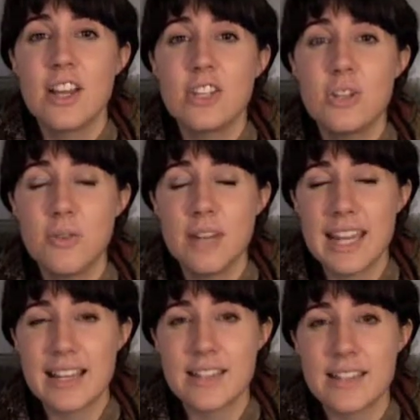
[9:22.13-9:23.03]
to
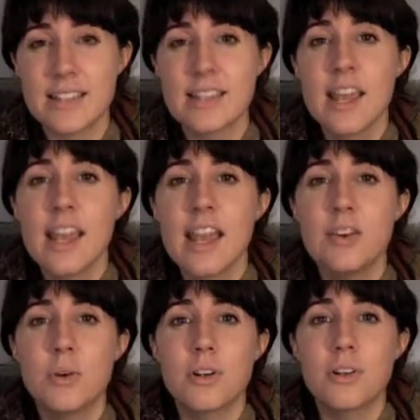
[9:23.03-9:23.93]
Kansas
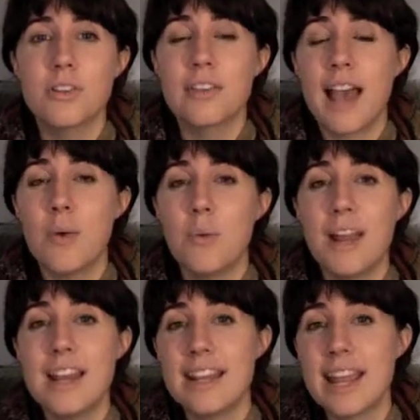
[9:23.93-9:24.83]
in order that
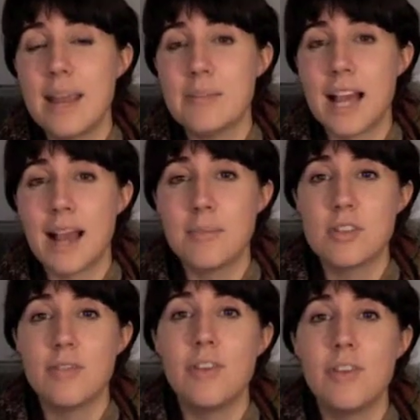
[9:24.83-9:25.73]
when it came time
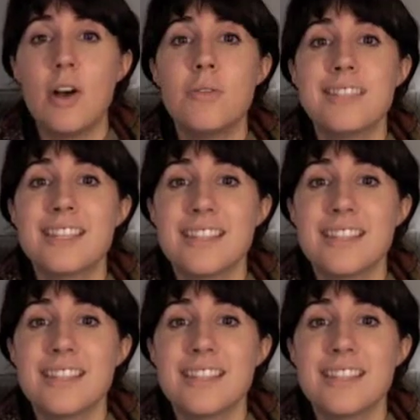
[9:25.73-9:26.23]
to vote